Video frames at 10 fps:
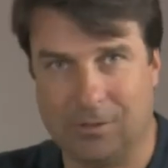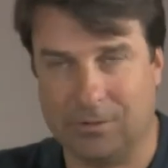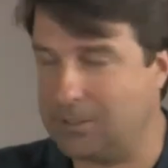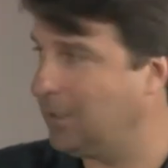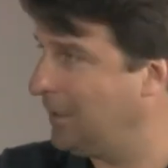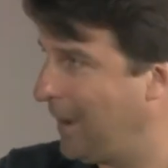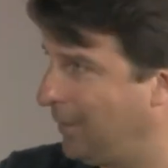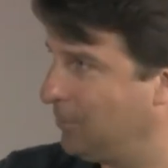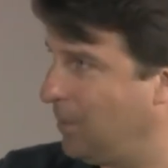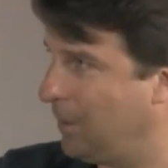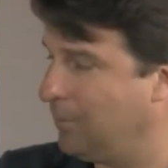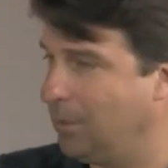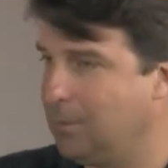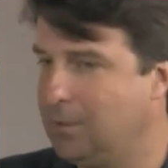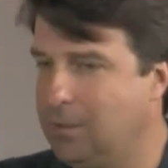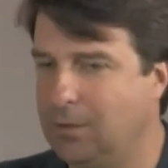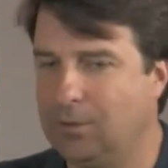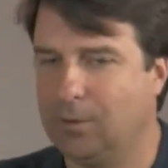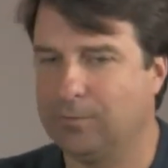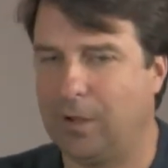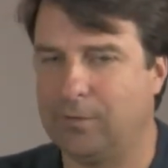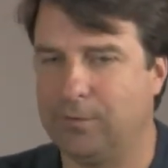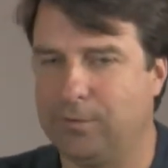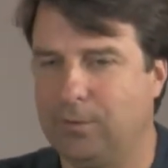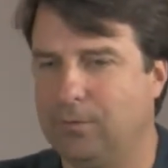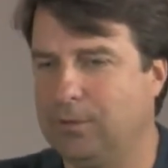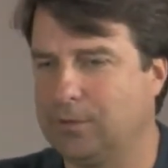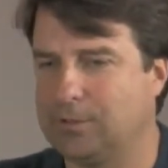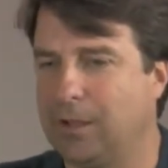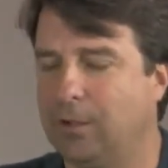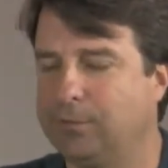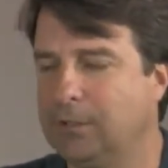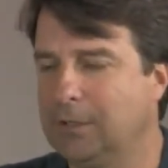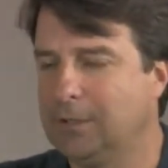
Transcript: You know, Silicon Angle's one of them, and you know you're involved in a few yourself.